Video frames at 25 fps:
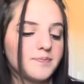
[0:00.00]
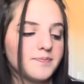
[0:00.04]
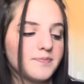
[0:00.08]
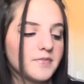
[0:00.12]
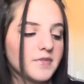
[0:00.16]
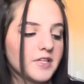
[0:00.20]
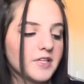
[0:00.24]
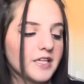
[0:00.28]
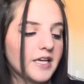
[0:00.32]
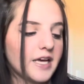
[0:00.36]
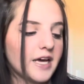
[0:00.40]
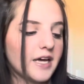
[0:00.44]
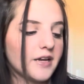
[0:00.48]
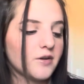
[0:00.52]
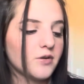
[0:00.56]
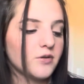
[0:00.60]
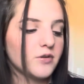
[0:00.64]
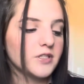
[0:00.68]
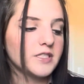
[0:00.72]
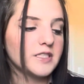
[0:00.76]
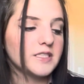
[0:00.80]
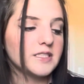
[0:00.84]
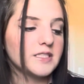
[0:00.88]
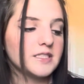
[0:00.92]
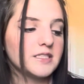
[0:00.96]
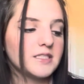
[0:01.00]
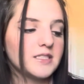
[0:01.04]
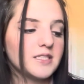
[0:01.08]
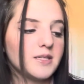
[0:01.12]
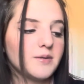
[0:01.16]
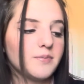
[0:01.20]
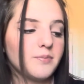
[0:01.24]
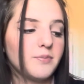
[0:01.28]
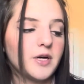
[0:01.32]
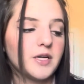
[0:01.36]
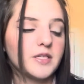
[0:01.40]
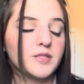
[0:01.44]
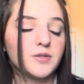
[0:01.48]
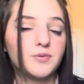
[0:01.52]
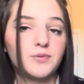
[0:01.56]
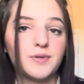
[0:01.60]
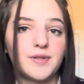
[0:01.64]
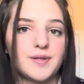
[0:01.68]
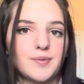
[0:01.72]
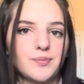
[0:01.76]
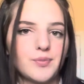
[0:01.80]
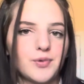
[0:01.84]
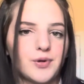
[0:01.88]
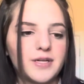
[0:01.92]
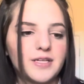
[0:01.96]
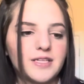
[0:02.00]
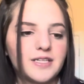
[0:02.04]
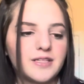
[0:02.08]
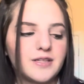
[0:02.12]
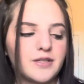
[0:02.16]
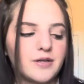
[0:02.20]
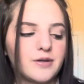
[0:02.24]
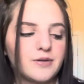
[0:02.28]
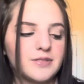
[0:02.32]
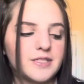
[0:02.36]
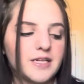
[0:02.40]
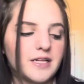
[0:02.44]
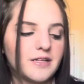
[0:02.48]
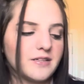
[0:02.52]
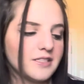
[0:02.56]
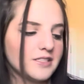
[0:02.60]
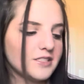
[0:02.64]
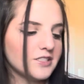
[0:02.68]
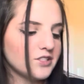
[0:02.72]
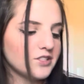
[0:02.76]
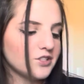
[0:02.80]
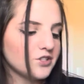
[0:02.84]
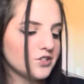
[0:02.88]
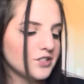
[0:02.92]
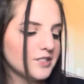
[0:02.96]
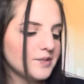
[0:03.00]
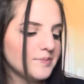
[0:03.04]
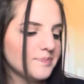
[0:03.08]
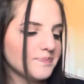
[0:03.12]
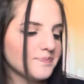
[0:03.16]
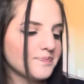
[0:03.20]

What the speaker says: categories, but it's really important in the hotel industry.